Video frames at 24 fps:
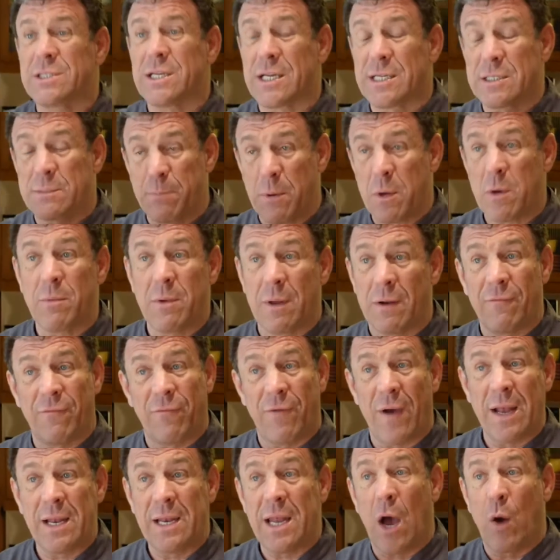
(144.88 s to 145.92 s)
experiment and
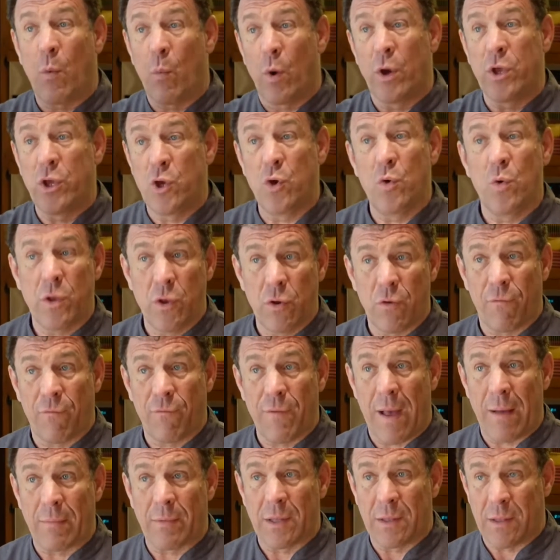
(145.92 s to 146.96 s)
find out what you and your family